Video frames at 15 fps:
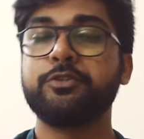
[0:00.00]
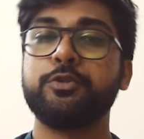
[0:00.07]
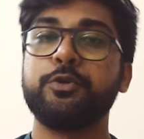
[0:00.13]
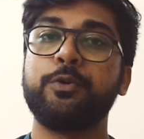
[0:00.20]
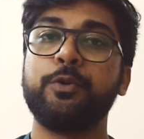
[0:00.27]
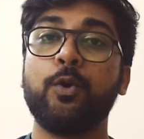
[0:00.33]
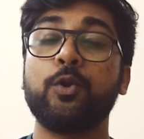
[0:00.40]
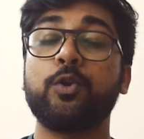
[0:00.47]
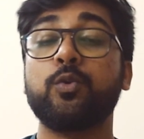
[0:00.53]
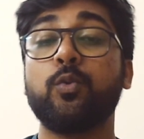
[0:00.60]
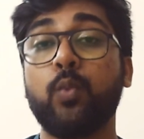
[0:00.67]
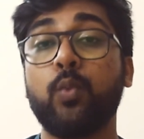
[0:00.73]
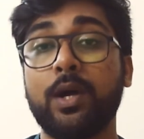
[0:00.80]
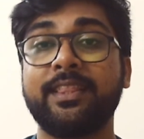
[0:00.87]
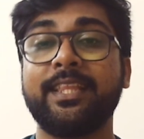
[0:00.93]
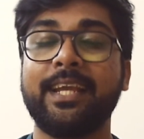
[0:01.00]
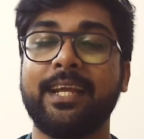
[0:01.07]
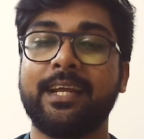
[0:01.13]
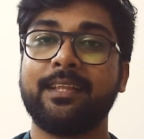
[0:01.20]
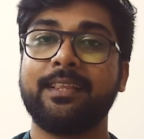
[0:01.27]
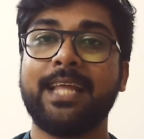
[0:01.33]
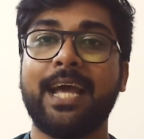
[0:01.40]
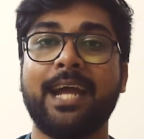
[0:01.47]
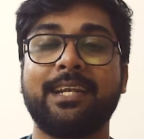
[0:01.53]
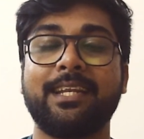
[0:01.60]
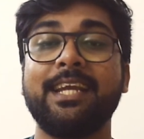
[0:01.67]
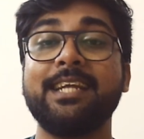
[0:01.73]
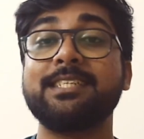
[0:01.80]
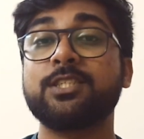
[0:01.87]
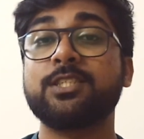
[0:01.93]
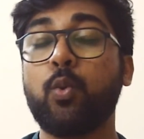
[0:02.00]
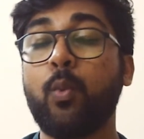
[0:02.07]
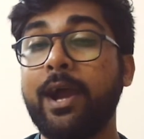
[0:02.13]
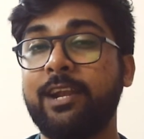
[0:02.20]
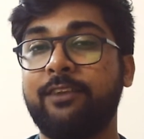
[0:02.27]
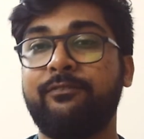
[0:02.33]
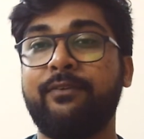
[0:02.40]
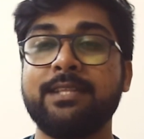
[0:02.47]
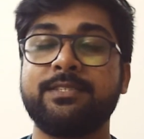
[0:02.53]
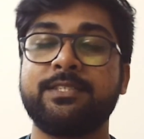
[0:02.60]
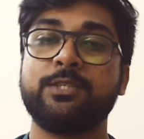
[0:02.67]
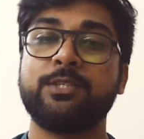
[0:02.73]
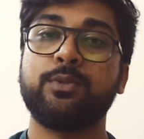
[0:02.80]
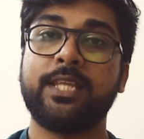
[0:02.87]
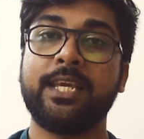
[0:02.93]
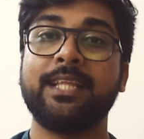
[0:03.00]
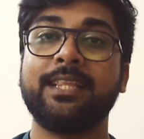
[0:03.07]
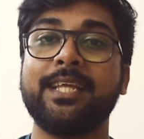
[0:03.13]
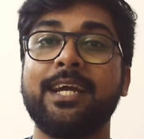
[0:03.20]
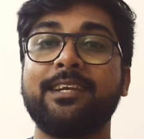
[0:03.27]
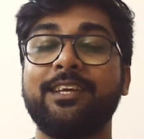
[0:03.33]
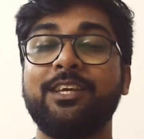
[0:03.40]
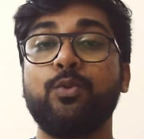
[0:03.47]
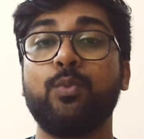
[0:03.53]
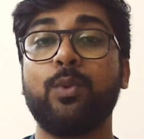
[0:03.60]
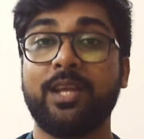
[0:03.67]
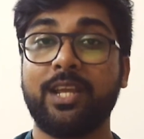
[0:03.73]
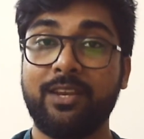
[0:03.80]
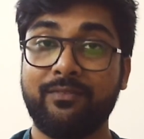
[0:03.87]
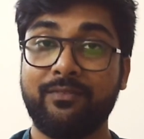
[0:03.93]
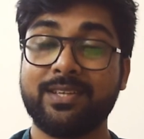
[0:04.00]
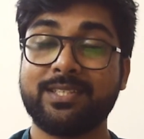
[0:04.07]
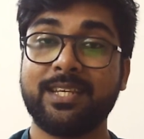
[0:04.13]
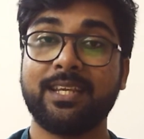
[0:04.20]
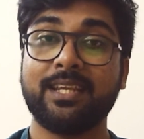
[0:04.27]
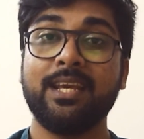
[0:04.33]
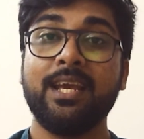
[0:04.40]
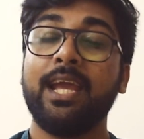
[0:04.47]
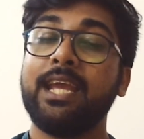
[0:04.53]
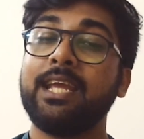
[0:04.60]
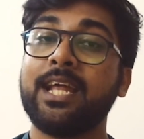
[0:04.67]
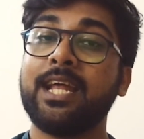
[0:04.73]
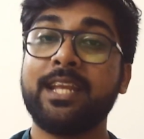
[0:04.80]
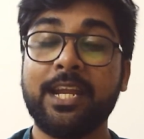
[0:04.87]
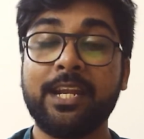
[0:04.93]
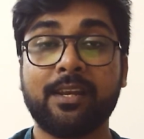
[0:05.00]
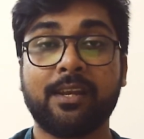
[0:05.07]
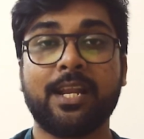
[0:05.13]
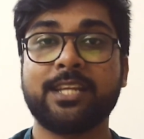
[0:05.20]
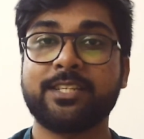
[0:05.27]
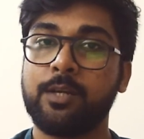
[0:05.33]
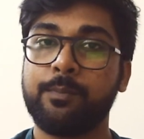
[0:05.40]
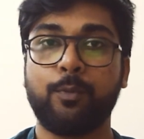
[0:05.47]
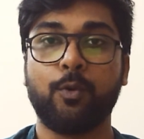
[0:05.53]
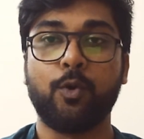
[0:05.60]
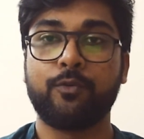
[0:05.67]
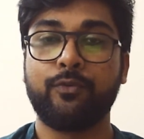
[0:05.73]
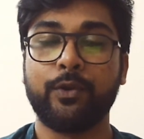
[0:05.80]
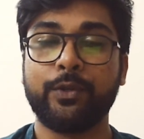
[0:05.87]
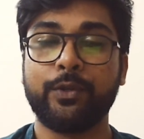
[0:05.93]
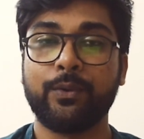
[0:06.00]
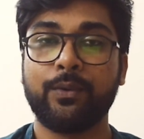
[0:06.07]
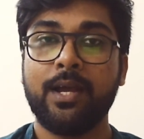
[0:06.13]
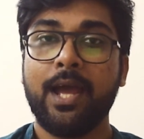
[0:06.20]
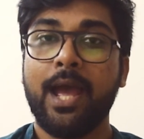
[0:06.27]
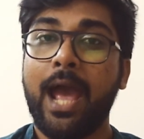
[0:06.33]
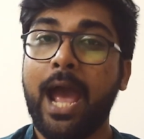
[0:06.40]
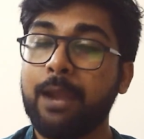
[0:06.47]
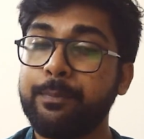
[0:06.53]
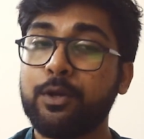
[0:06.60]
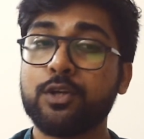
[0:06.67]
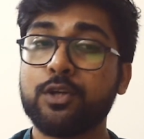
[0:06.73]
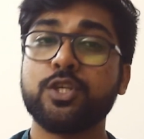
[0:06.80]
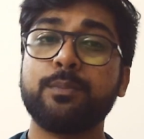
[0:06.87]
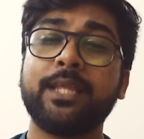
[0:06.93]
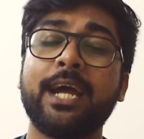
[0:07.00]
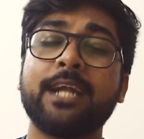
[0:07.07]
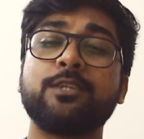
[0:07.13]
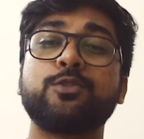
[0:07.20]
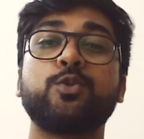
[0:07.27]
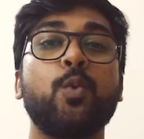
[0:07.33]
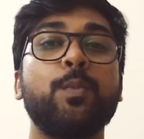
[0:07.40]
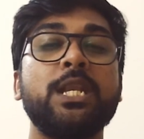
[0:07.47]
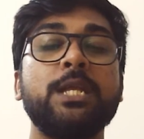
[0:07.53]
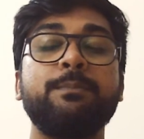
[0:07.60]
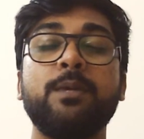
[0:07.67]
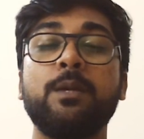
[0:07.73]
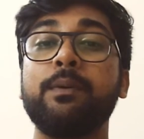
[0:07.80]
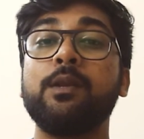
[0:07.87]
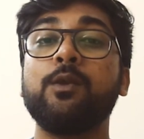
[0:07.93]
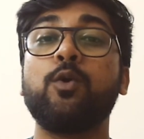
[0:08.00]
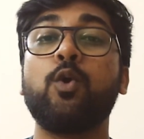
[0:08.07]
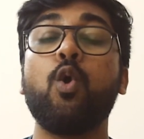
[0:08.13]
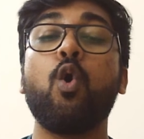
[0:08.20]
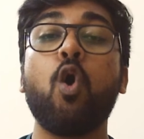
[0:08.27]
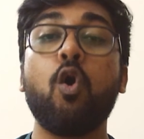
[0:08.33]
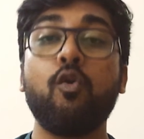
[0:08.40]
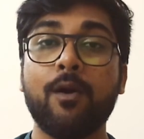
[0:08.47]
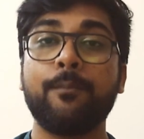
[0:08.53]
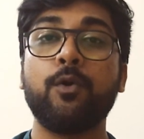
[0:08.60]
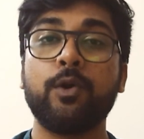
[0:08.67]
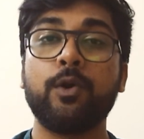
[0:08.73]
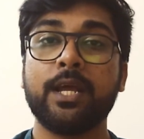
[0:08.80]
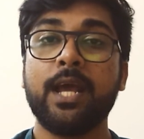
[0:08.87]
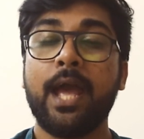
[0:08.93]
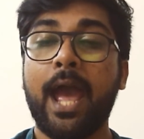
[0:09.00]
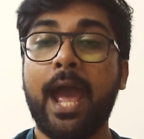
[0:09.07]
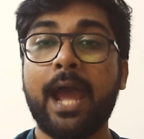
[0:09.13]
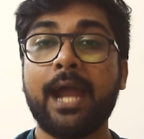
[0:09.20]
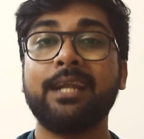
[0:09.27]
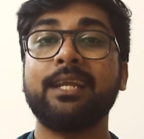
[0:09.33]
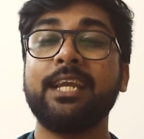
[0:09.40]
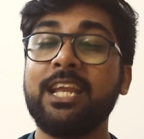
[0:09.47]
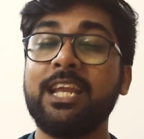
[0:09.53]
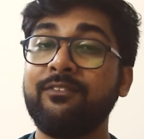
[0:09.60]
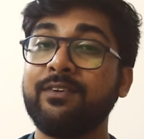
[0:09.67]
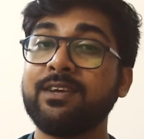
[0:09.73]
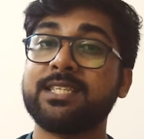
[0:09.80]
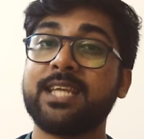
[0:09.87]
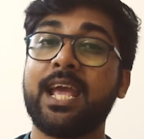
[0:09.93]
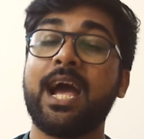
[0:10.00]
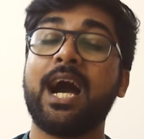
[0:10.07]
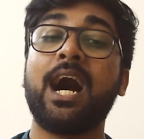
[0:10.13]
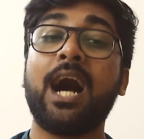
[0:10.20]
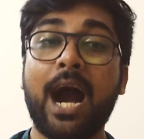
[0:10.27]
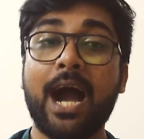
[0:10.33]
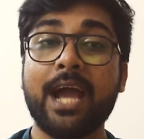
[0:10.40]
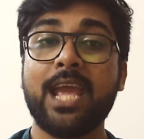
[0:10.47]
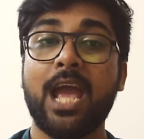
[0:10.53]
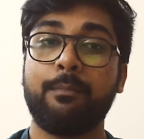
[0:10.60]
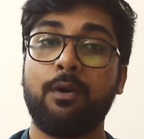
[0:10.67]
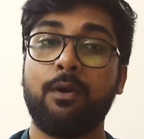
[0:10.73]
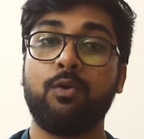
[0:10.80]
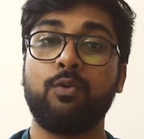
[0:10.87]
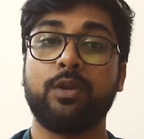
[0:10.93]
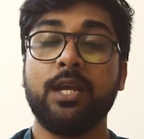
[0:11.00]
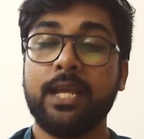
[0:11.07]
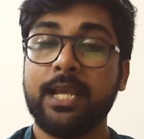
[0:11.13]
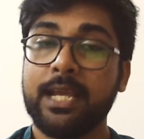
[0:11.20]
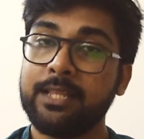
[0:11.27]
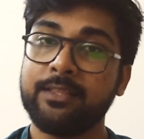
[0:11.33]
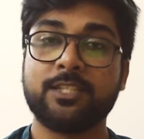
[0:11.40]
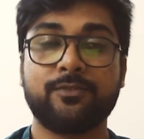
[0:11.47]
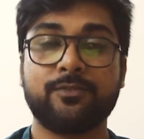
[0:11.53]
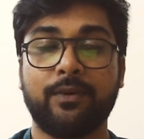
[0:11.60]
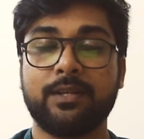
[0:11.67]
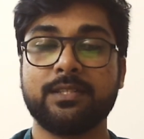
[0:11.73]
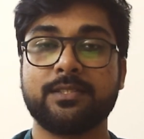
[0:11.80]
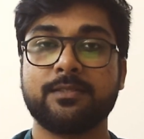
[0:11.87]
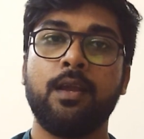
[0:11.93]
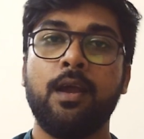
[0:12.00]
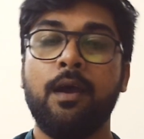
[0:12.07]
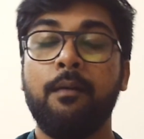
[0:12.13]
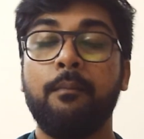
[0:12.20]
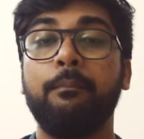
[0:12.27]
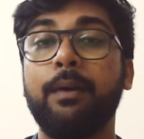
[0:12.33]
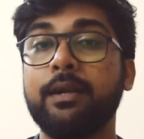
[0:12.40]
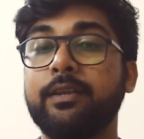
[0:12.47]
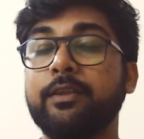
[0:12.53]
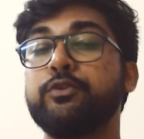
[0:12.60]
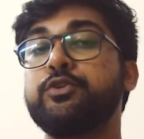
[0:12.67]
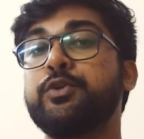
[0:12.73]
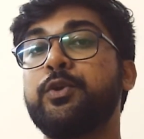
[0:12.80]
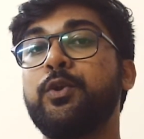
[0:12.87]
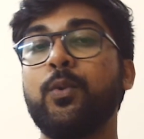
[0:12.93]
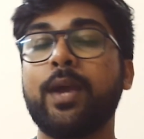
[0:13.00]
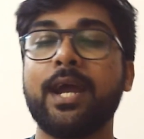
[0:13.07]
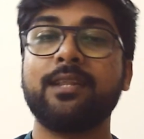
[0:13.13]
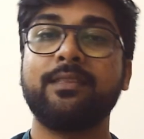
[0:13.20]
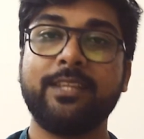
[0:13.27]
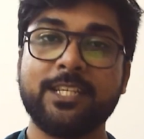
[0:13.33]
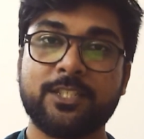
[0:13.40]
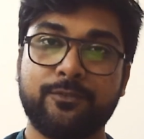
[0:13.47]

should note one thing, that it's quite fancy to think that you are investing in an international portfolio. And because of that, so many people go overboard and invest a high amount in these funds. But you should look at these